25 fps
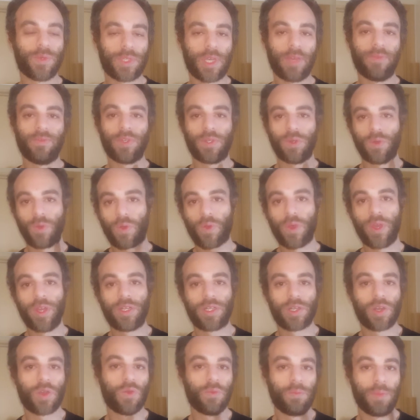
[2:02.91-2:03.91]
given to a
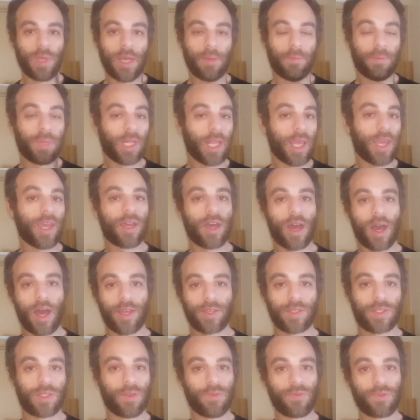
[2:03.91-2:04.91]
creature, it would be a play
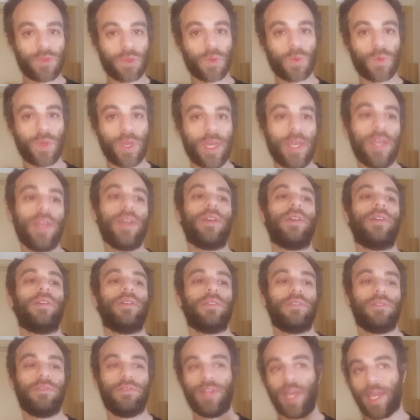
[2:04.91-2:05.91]
cost of 3,
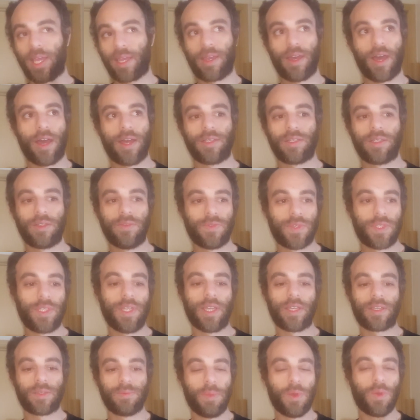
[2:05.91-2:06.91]
deck cost of
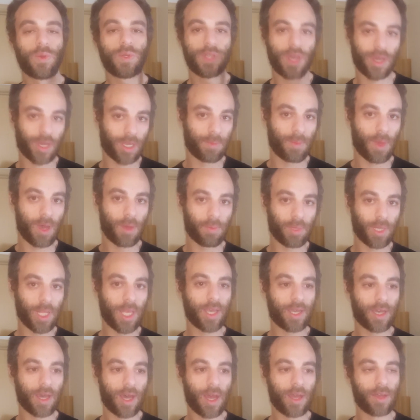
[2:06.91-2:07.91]
6, but we're talking about
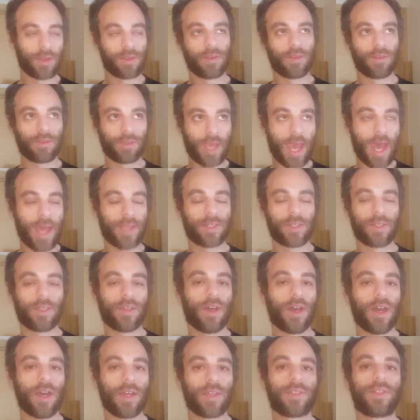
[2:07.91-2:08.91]
or casting
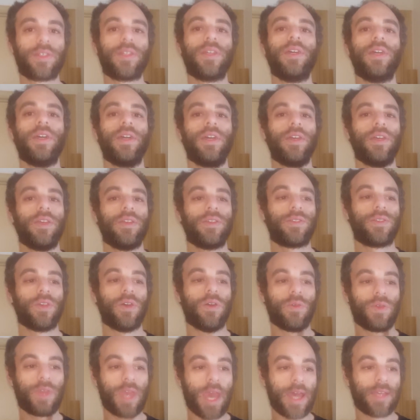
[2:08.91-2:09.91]
cost.
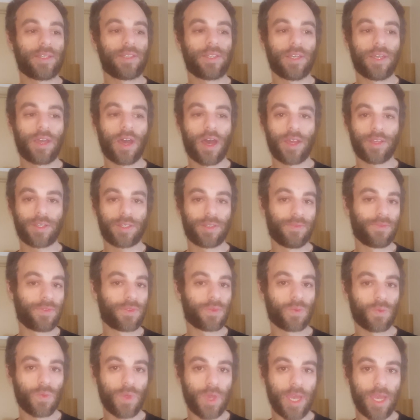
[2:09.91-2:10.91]
So casting cost of
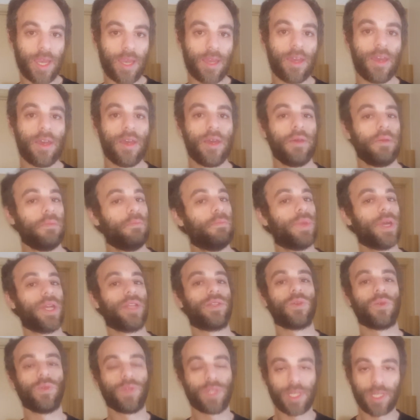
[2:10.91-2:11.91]
3, but
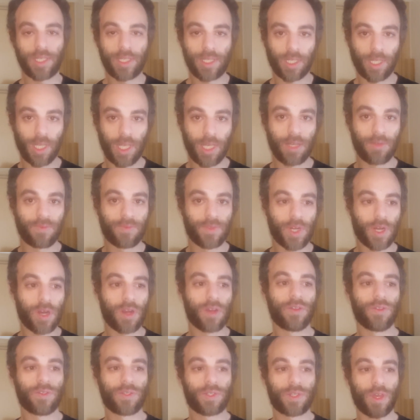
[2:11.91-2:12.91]
it's only until end of
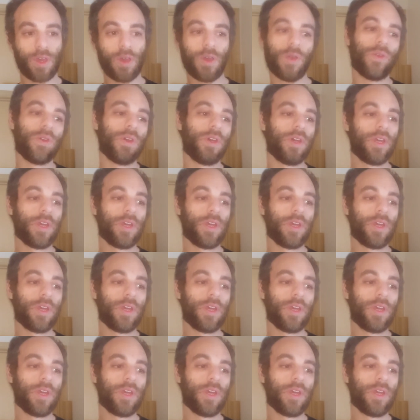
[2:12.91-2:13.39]
turn. So